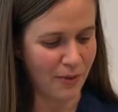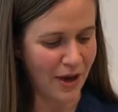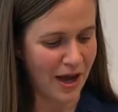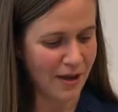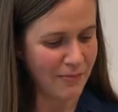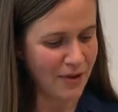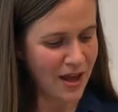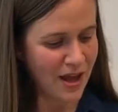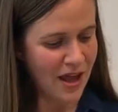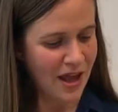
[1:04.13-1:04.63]
for
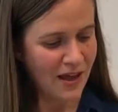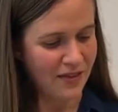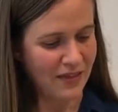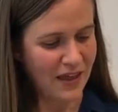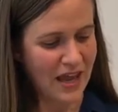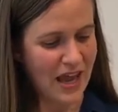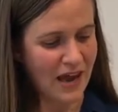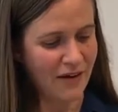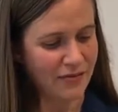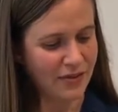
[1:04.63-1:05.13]
mom.
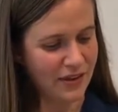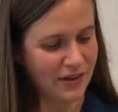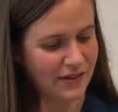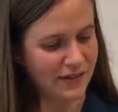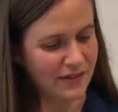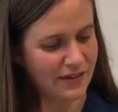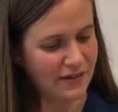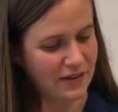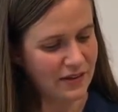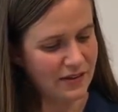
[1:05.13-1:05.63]
They have
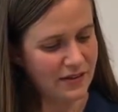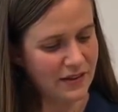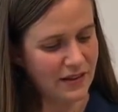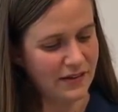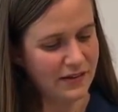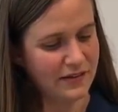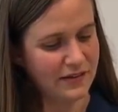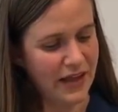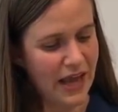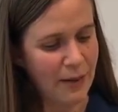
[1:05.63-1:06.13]
this
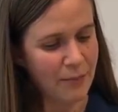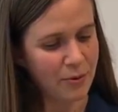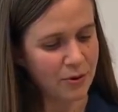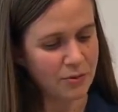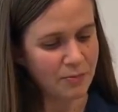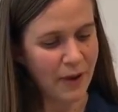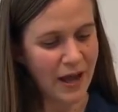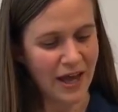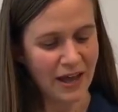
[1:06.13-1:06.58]
dappled